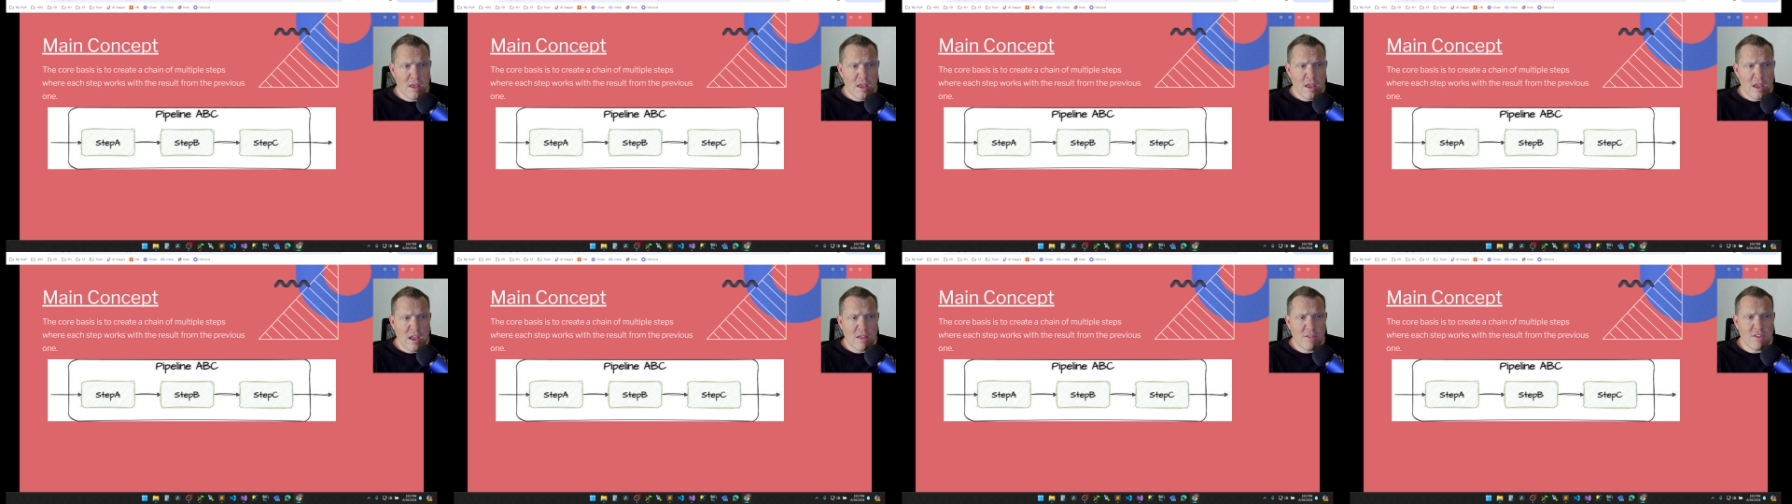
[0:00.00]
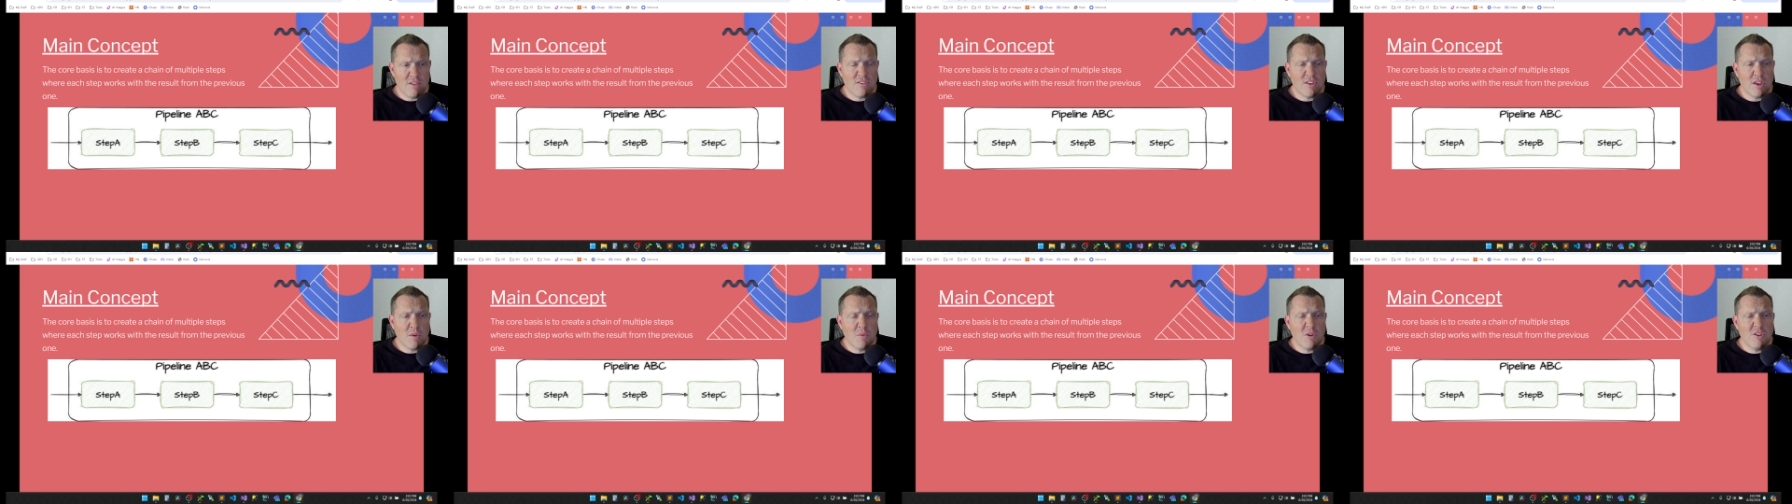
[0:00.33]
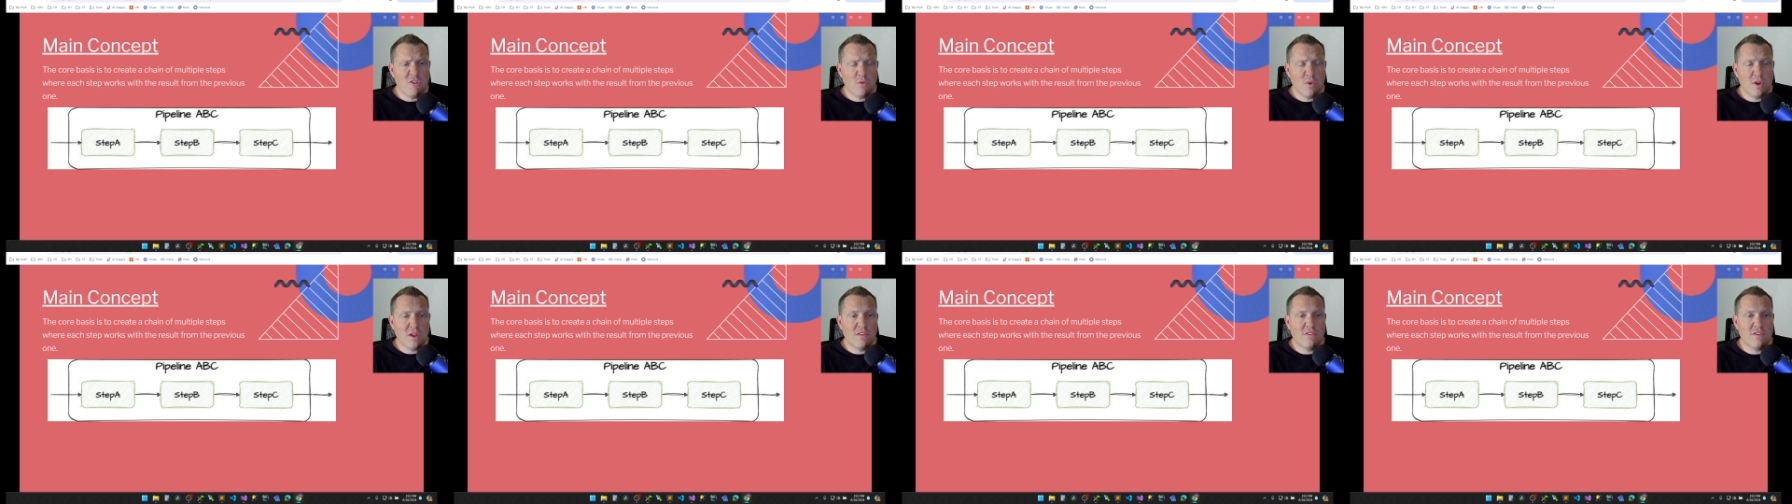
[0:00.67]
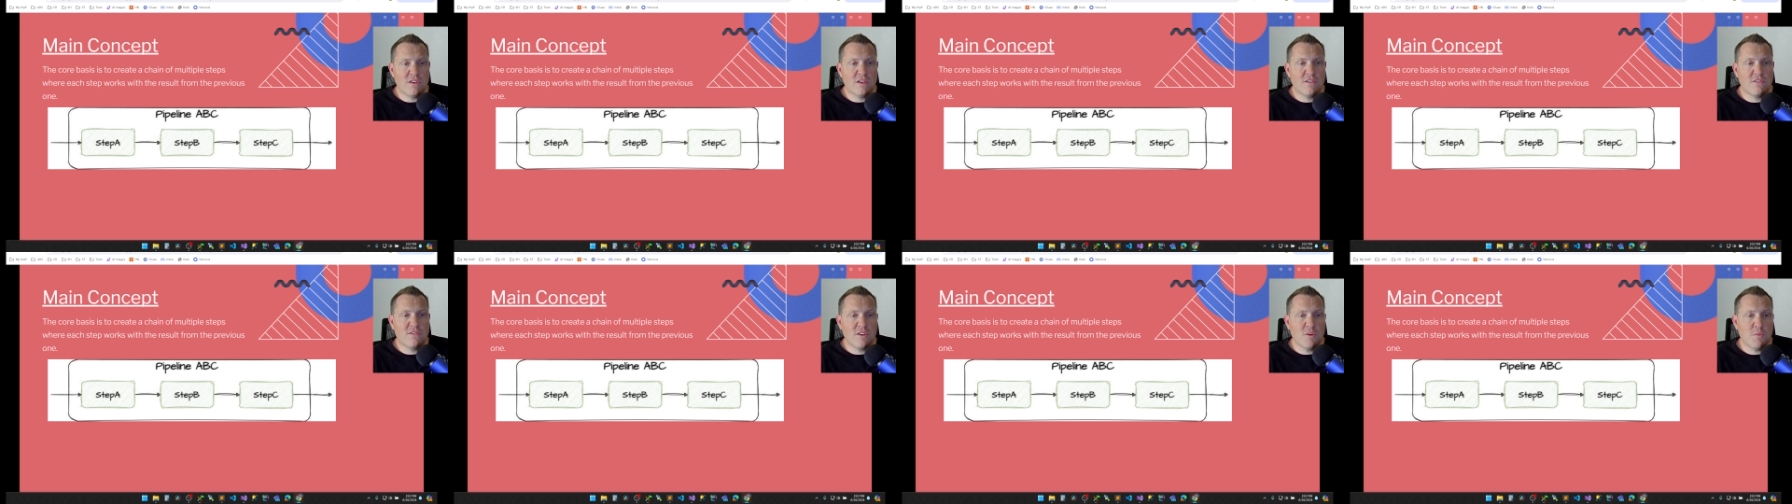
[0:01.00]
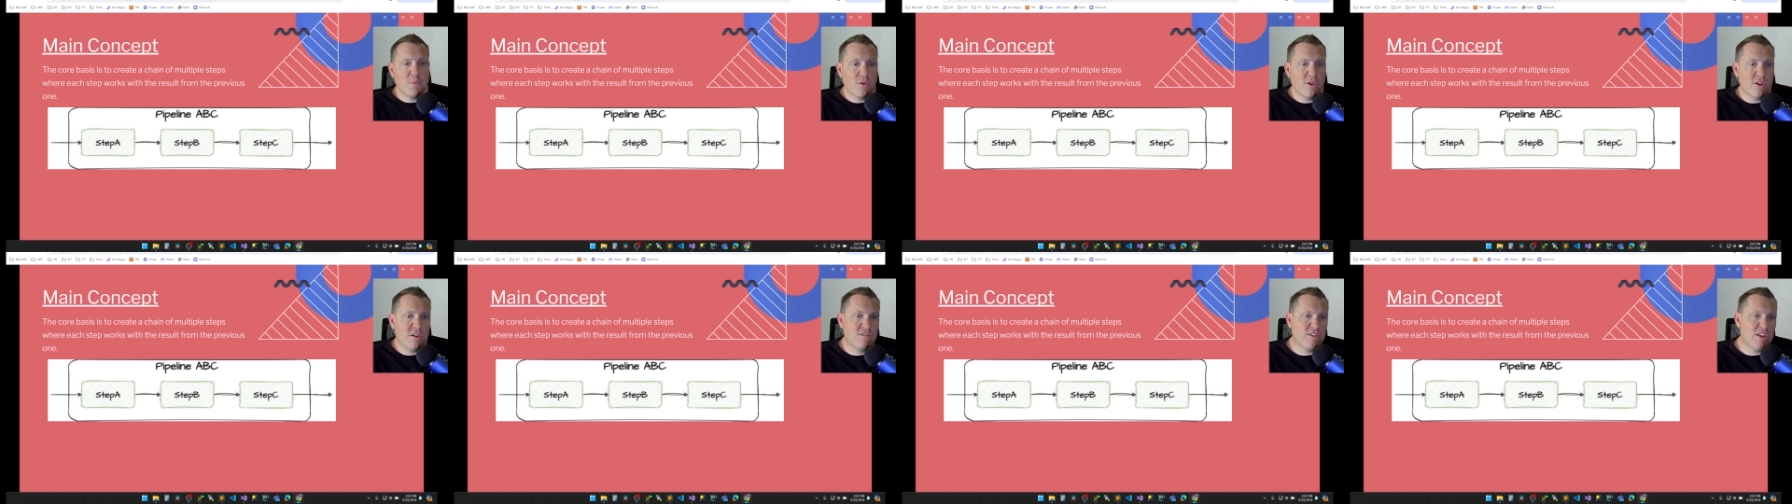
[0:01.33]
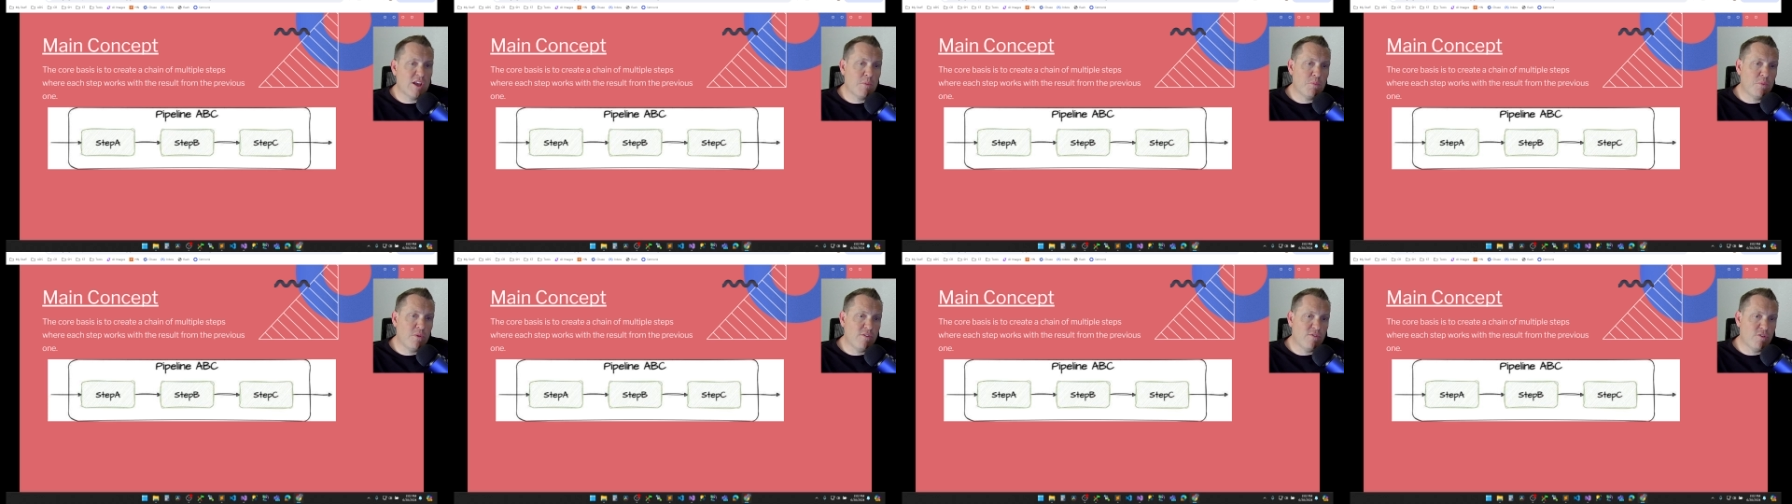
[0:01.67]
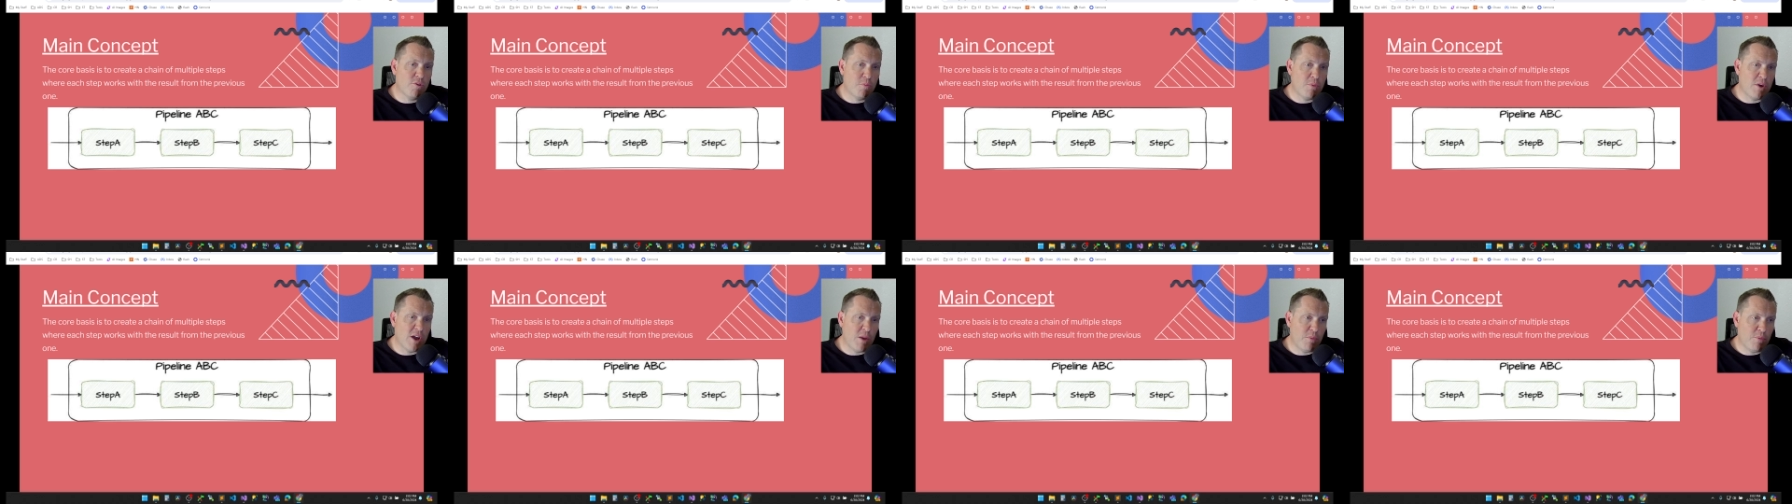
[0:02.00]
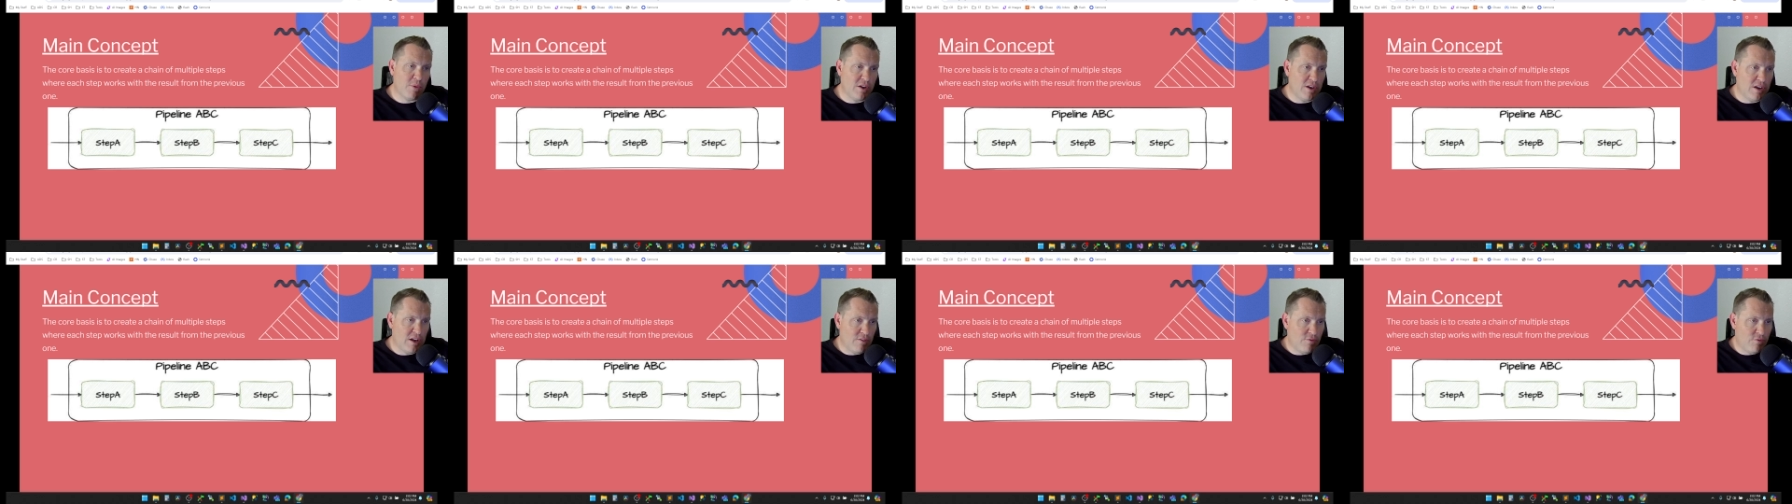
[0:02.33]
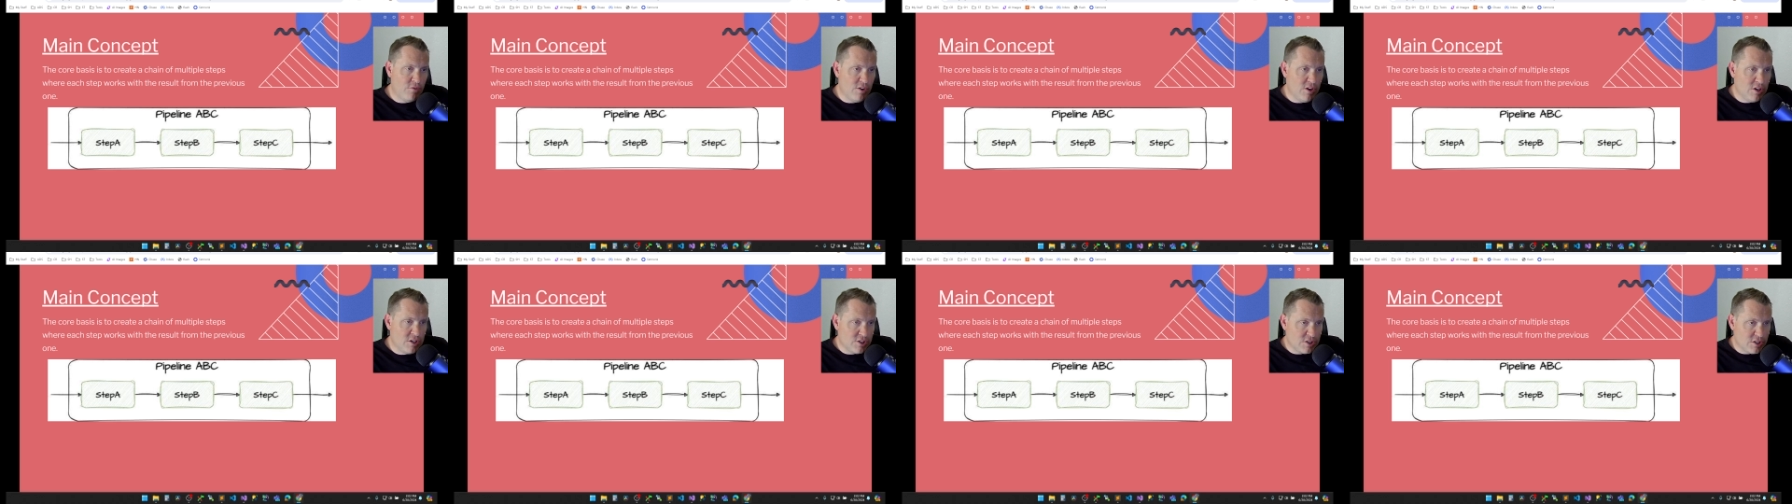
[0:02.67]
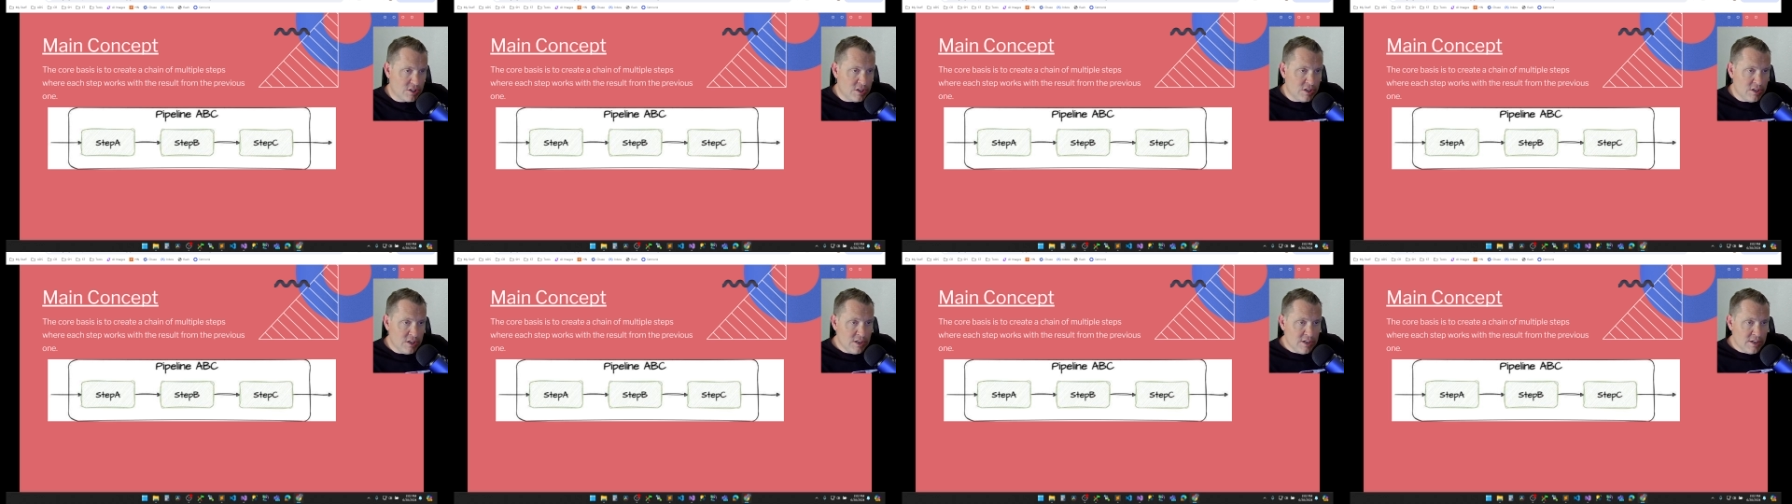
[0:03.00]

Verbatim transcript: In this image, we can see a simple example of the pipeline definition.